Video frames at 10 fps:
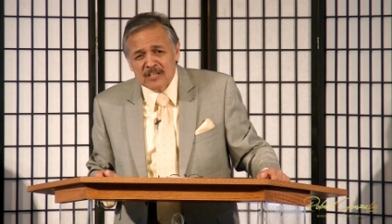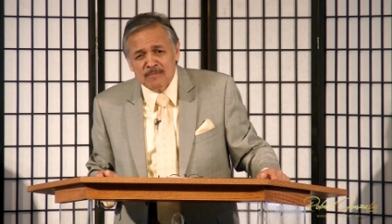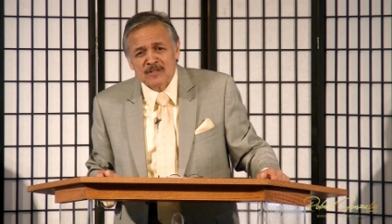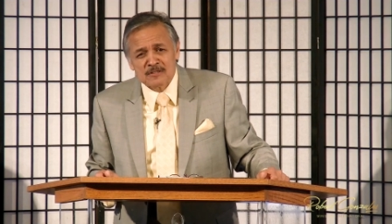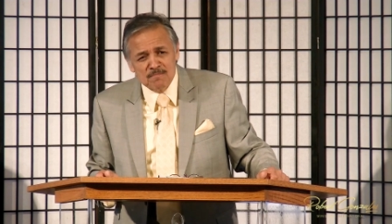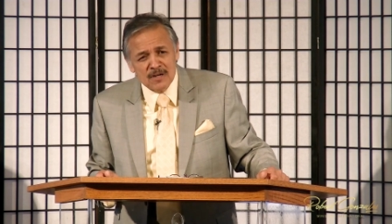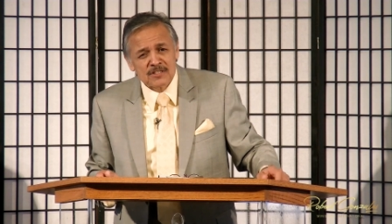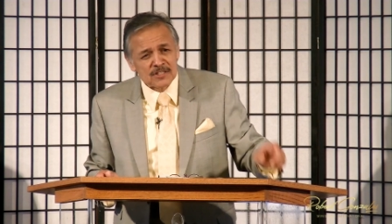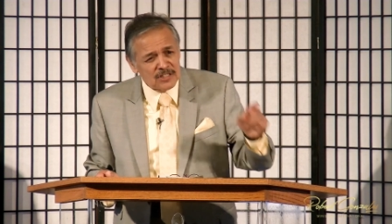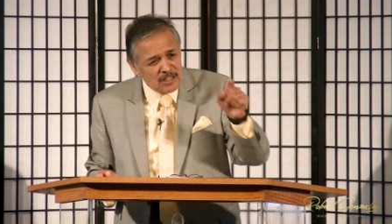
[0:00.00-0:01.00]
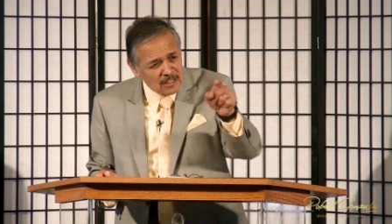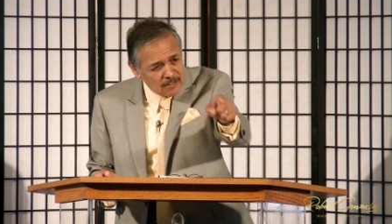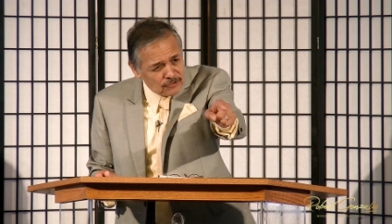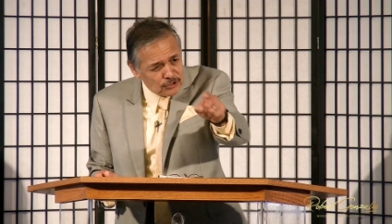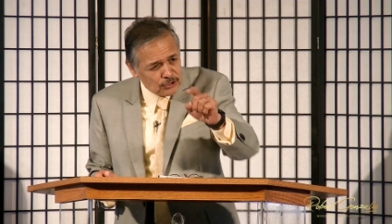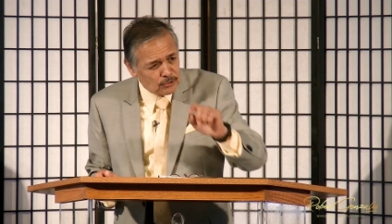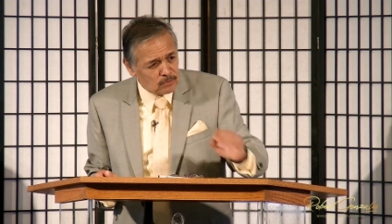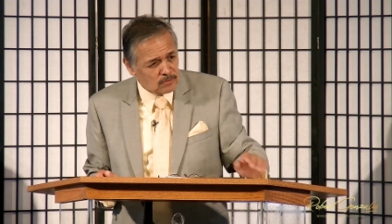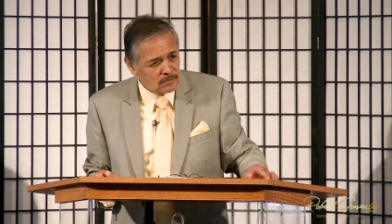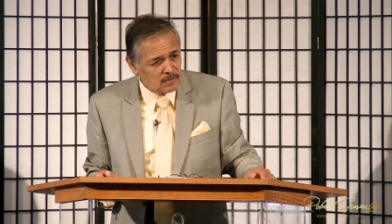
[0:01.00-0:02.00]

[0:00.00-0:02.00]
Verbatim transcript: him as much as he loves you.